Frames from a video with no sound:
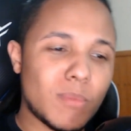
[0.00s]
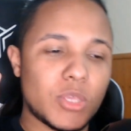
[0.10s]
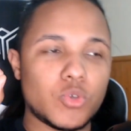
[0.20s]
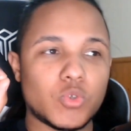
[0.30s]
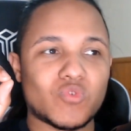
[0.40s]

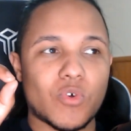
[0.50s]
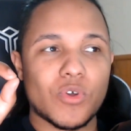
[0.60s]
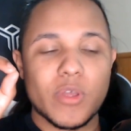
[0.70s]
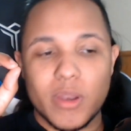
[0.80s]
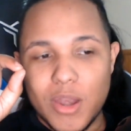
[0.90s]
useful,
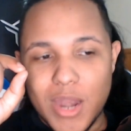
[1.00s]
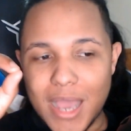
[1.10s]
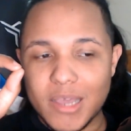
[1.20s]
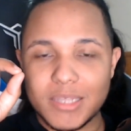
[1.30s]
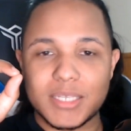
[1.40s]

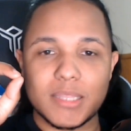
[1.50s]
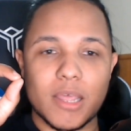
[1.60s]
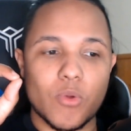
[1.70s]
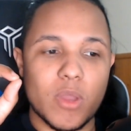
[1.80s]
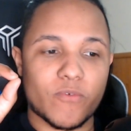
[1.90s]
not going to take that
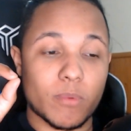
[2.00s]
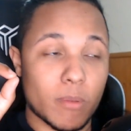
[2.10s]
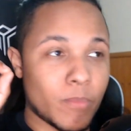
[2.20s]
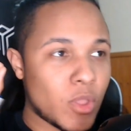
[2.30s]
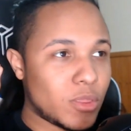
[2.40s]
away from
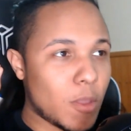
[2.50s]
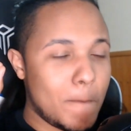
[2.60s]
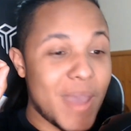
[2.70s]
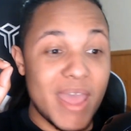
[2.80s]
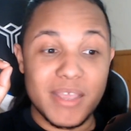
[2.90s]
him. The
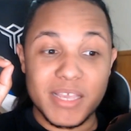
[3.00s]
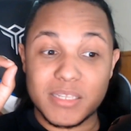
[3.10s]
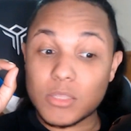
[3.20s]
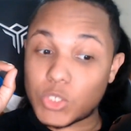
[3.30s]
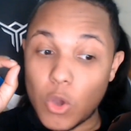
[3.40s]
man is
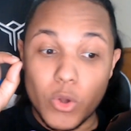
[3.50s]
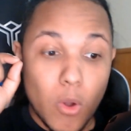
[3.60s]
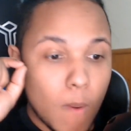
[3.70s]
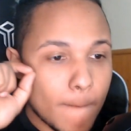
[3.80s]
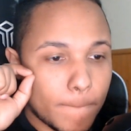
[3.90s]
a
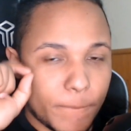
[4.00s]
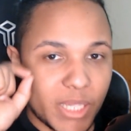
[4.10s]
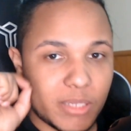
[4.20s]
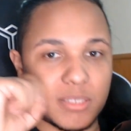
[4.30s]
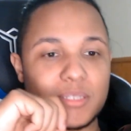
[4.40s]
total
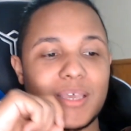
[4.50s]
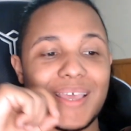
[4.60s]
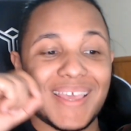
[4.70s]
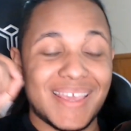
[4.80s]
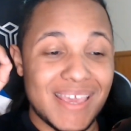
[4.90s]
beast.
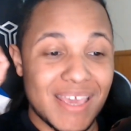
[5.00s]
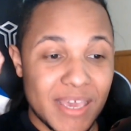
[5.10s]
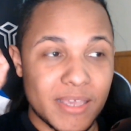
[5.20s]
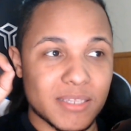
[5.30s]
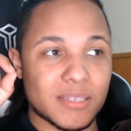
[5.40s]
He
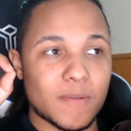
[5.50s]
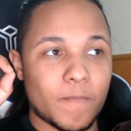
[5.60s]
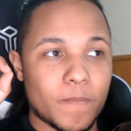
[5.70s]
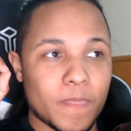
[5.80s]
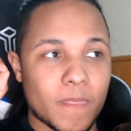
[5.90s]
is.
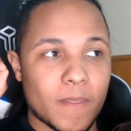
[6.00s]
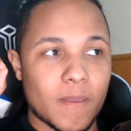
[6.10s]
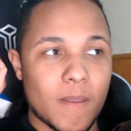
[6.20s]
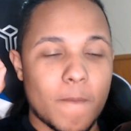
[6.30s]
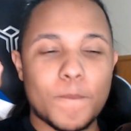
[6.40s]

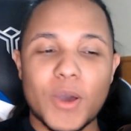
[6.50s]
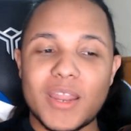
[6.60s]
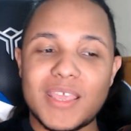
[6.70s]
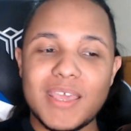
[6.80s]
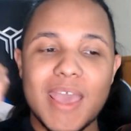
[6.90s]
But
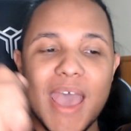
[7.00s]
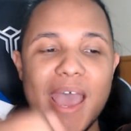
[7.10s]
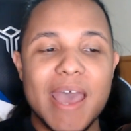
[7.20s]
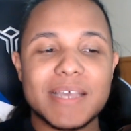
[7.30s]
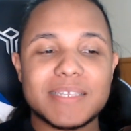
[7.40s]
he
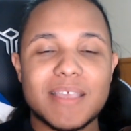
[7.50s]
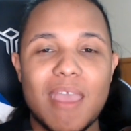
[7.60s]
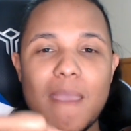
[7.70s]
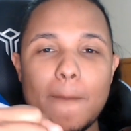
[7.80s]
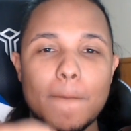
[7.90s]
has
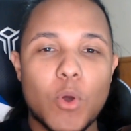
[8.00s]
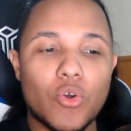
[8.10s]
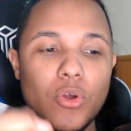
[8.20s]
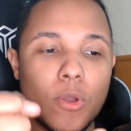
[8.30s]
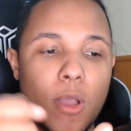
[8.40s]
a
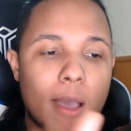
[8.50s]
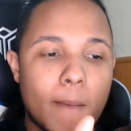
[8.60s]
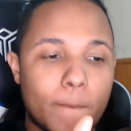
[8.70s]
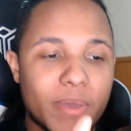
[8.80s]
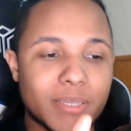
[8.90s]
moral
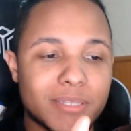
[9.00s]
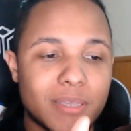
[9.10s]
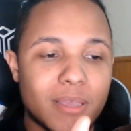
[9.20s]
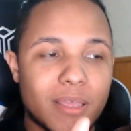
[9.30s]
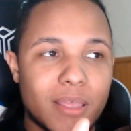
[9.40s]
compass
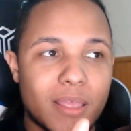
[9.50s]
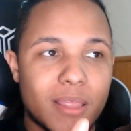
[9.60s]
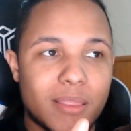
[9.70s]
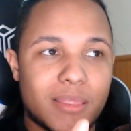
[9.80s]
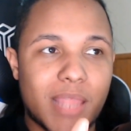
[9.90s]

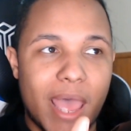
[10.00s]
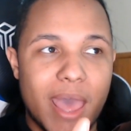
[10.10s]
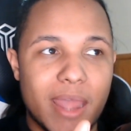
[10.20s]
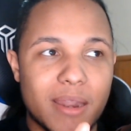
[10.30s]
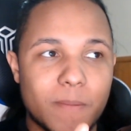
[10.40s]

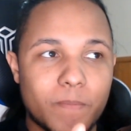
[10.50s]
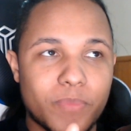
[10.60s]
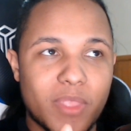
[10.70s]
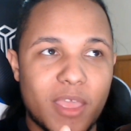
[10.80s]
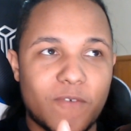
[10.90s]
that
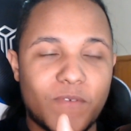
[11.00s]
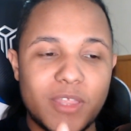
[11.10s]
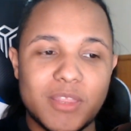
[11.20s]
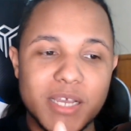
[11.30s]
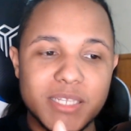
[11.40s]
if he
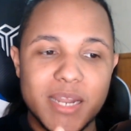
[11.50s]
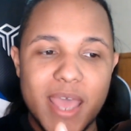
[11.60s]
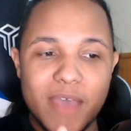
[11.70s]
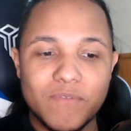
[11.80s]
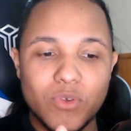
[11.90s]
doesn't
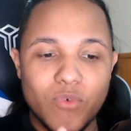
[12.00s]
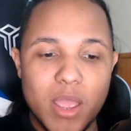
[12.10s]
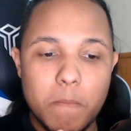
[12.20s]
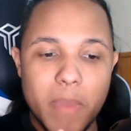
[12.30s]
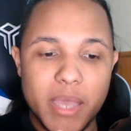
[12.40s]
have the
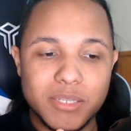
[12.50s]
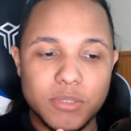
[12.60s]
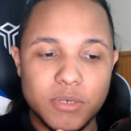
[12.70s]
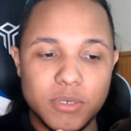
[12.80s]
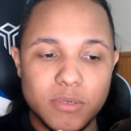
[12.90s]
right master,